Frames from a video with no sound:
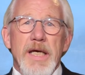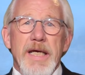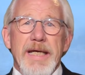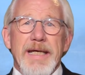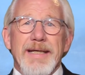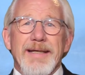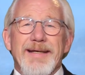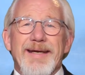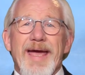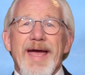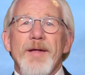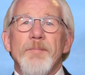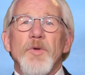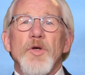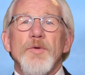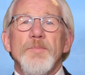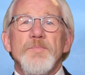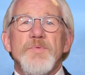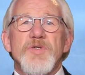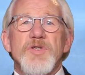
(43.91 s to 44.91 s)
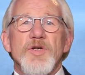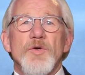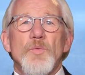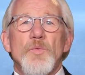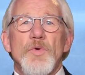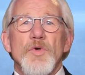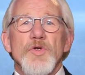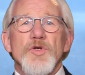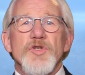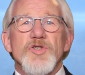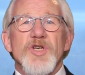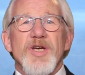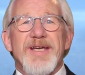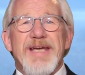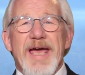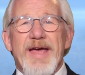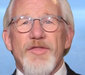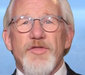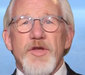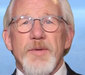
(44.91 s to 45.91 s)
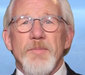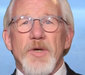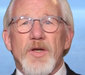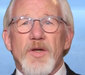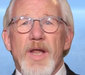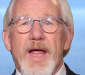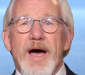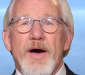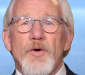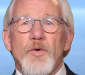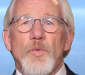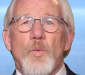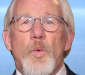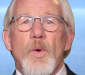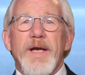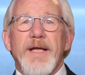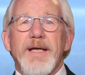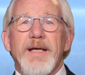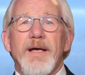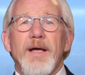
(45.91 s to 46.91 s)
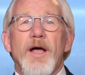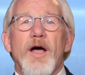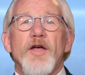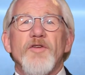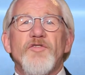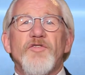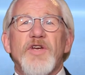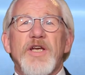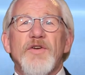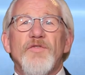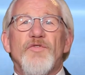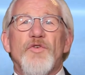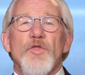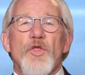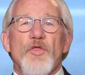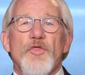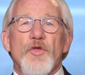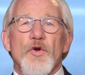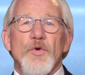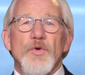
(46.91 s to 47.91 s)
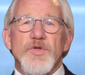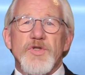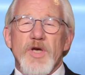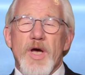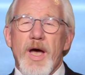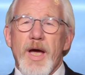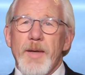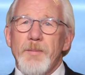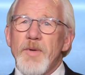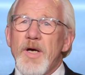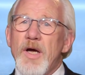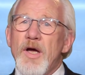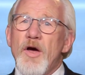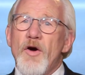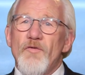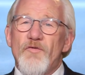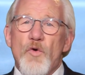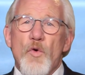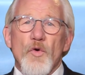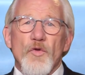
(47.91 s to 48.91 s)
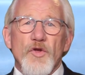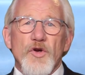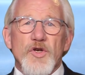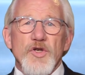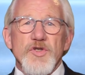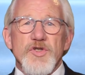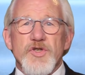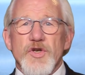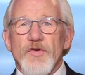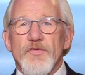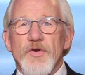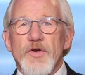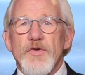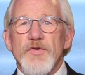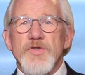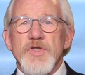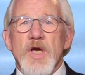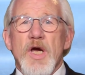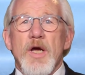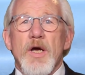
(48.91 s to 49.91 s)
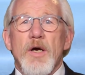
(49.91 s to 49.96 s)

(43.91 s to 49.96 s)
In Kamloops, it was Cathy McLeod winning a seat for the third time for the Conservatives,